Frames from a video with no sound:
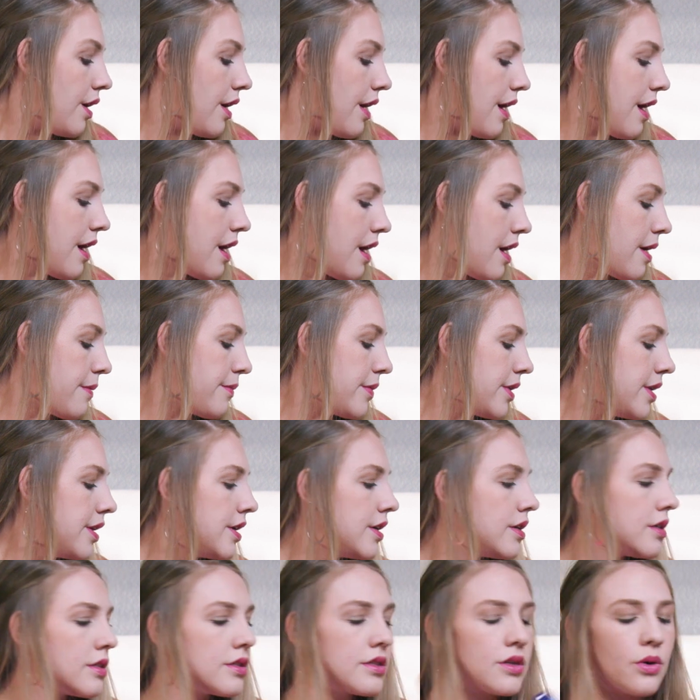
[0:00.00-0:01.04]
Um,
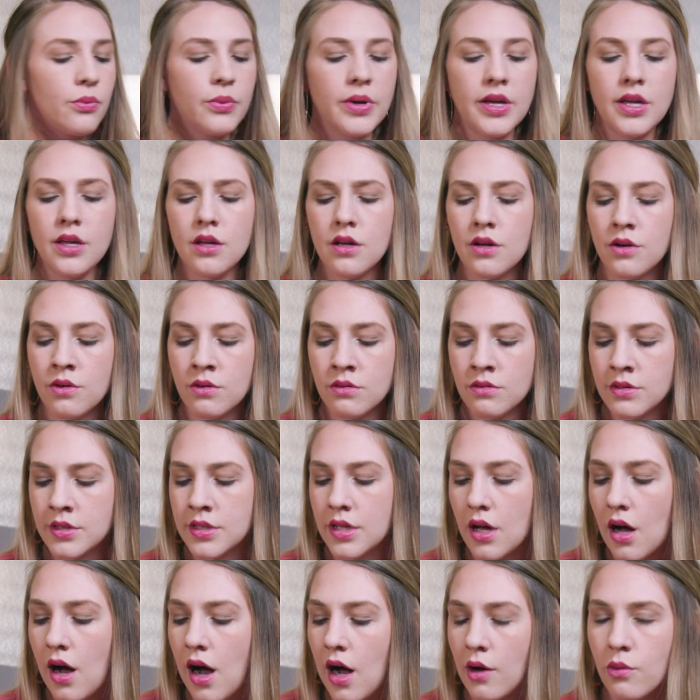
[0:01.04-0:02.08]
so we
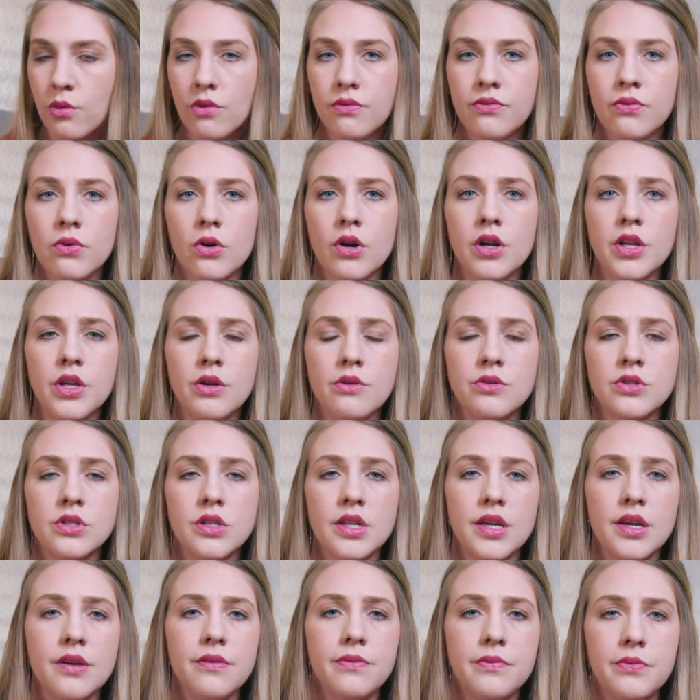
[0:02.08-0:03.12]
use Aquaphor
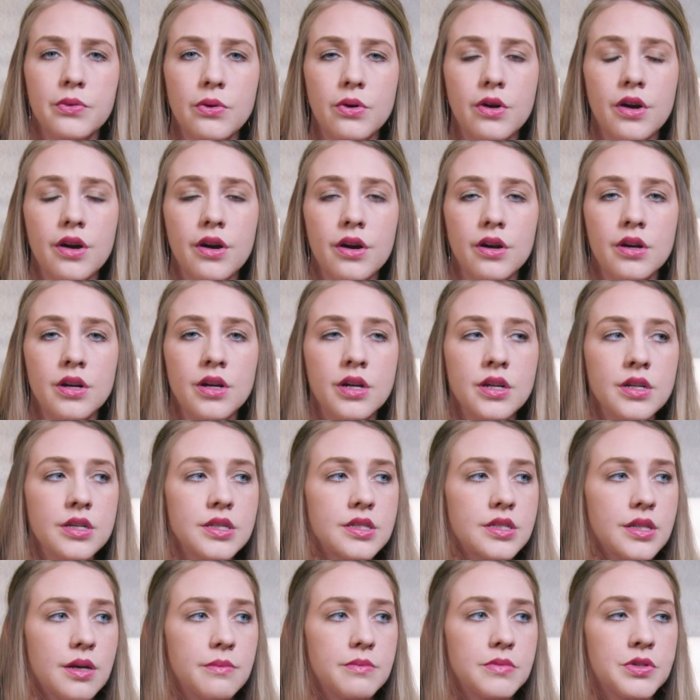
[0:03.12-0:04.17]
usually for
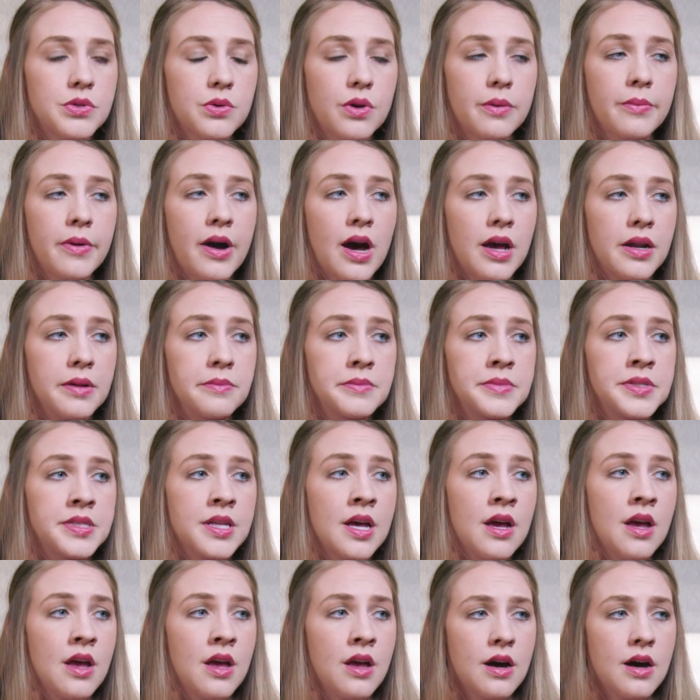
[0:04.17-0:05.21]
some sore bottoms.
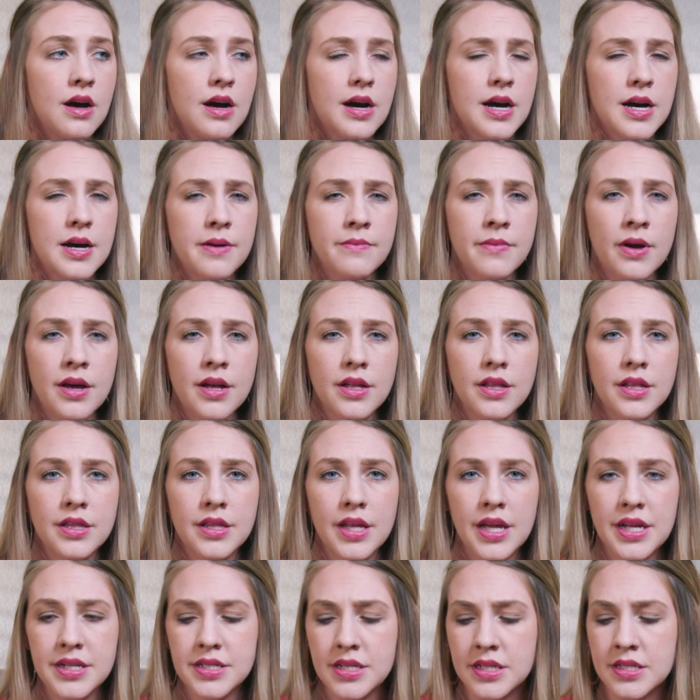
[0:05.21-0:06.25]
Um,
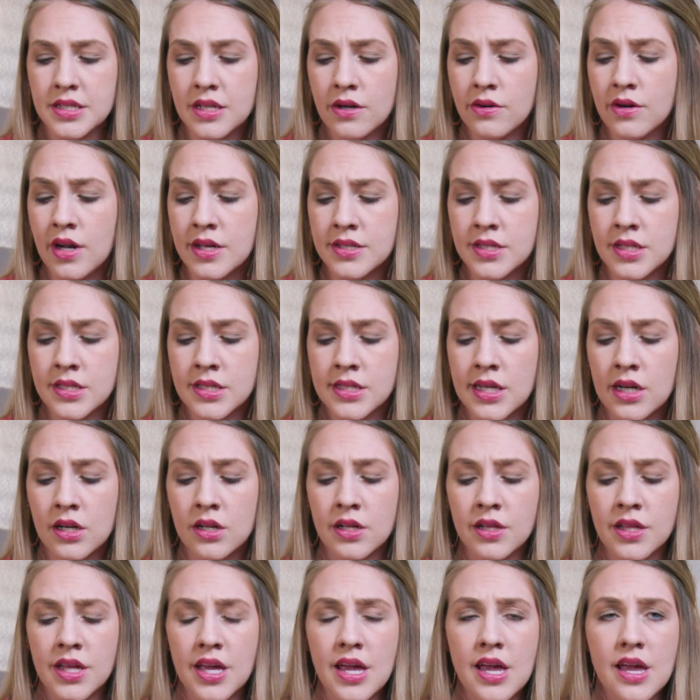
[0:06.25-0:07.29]
it doesn't
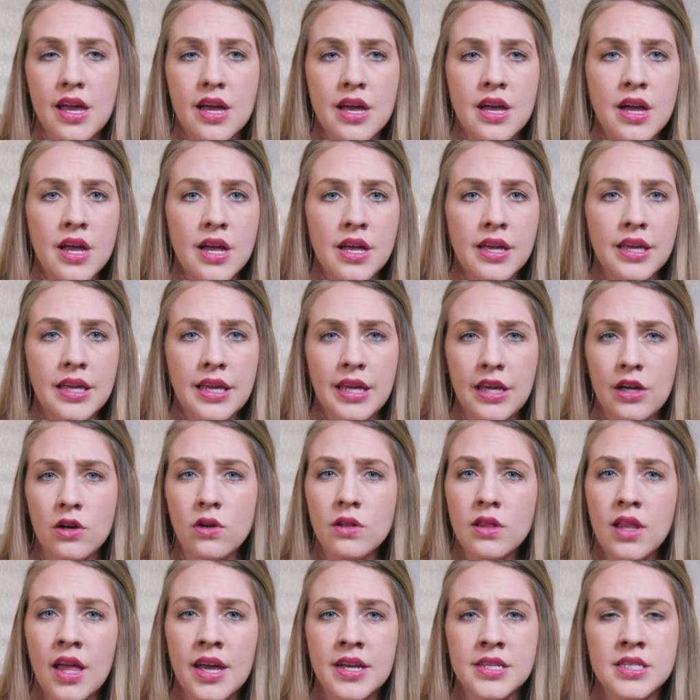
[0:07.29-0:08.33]
necessarily
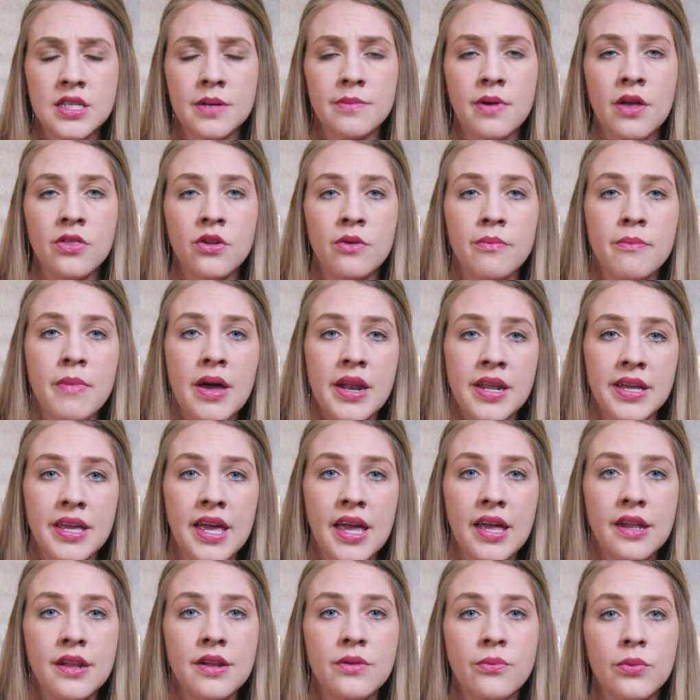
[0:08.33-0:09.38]
heal like some other
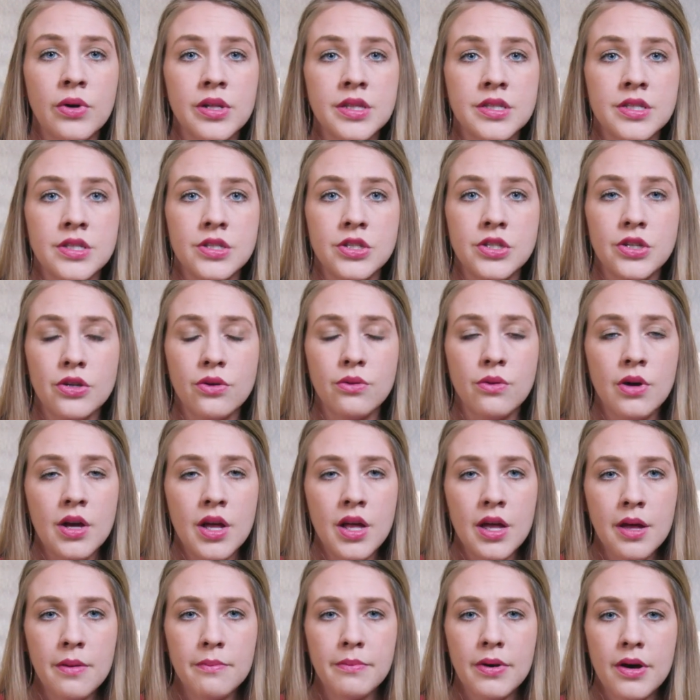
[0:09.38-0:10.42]
medicated ones do,
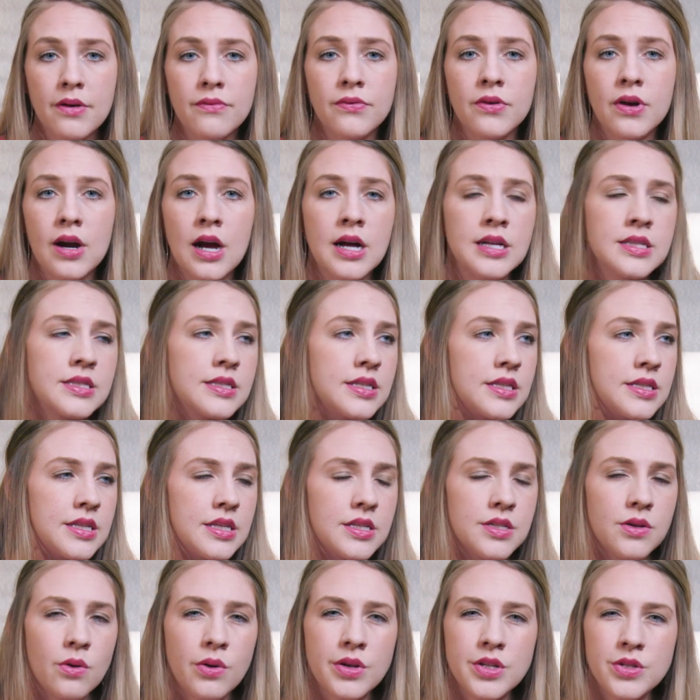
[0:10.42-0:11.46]
but for us, this
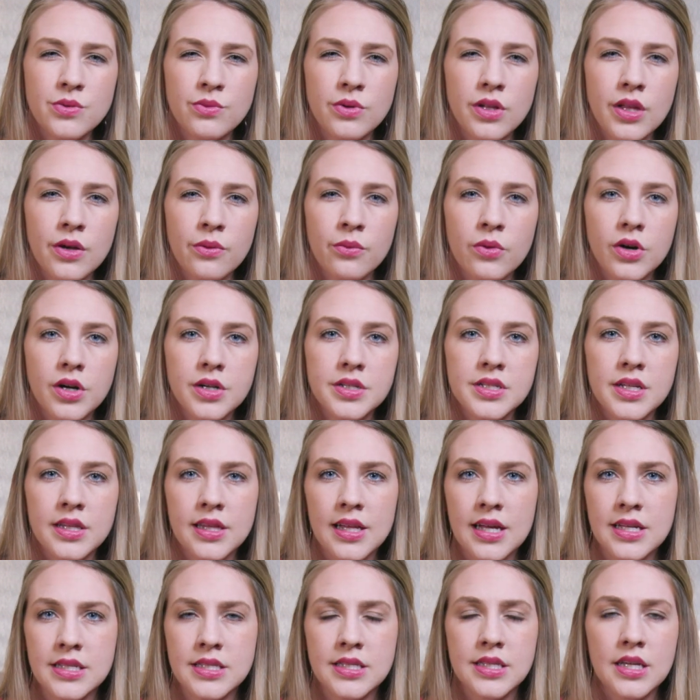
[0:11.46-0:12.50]
has always really worked
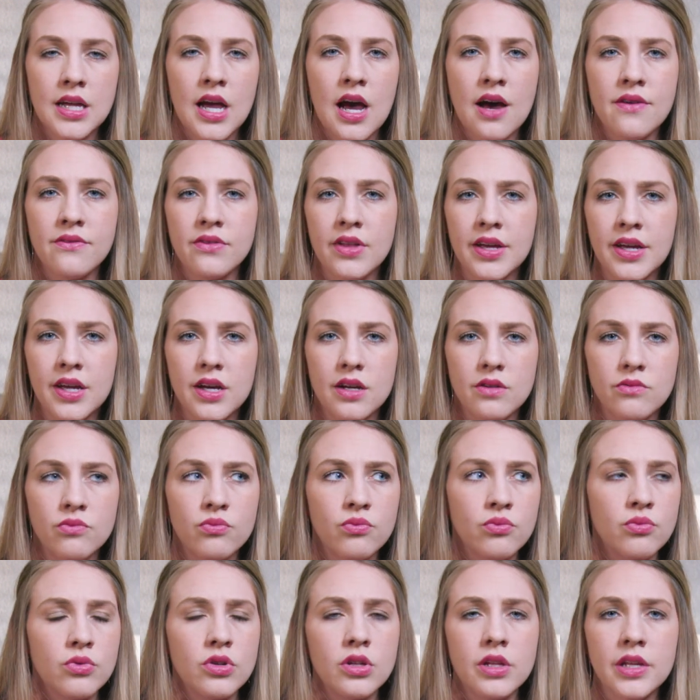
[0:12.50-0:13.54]
unless they have like a
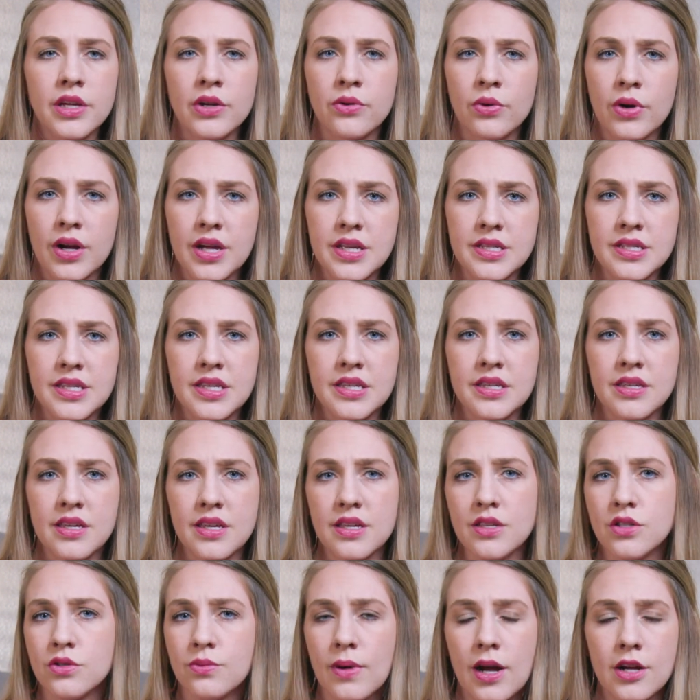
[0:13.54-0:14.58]
really crazy
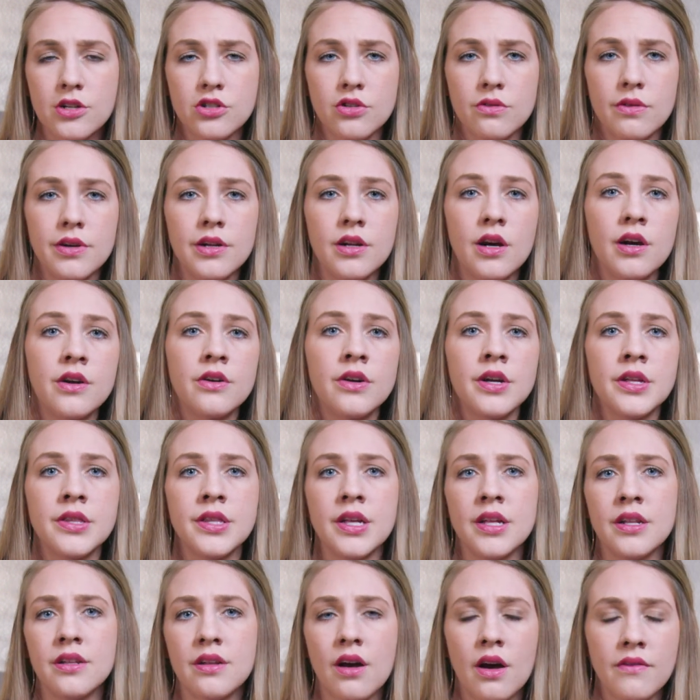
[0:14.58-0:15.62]
yeast rash going on or
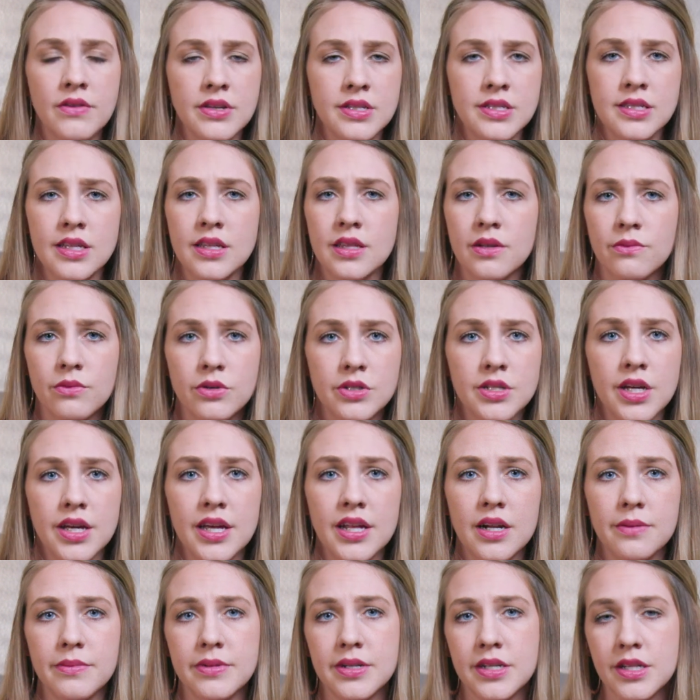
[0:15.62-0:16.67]
anything. Obviously, then we're
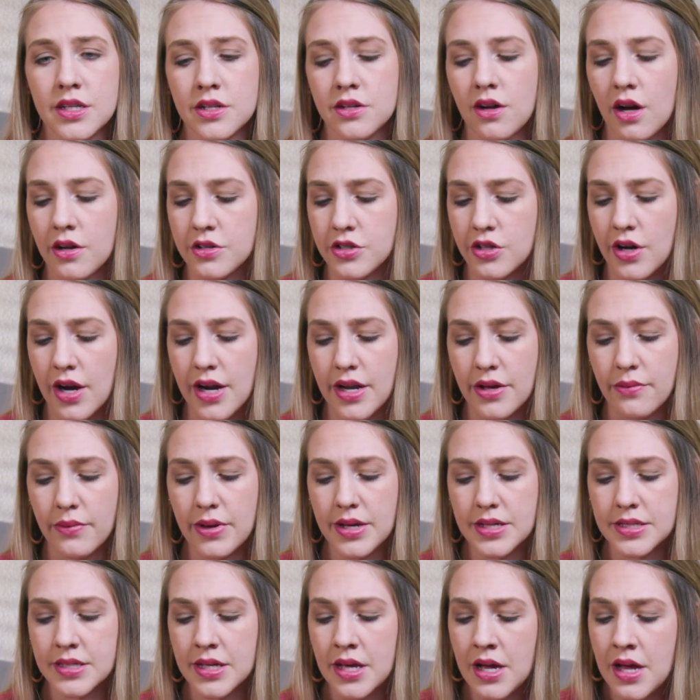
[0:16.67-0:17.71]
taking them into the doctor
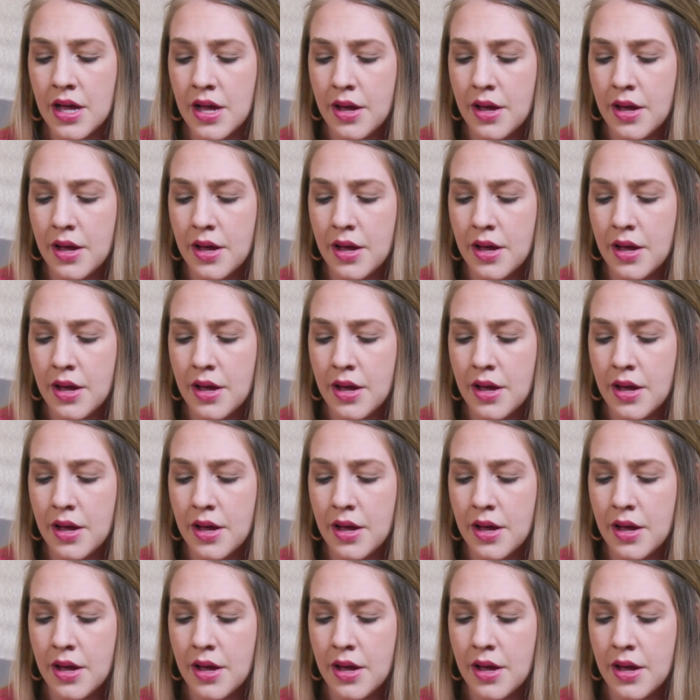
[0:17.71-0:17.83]
anyways.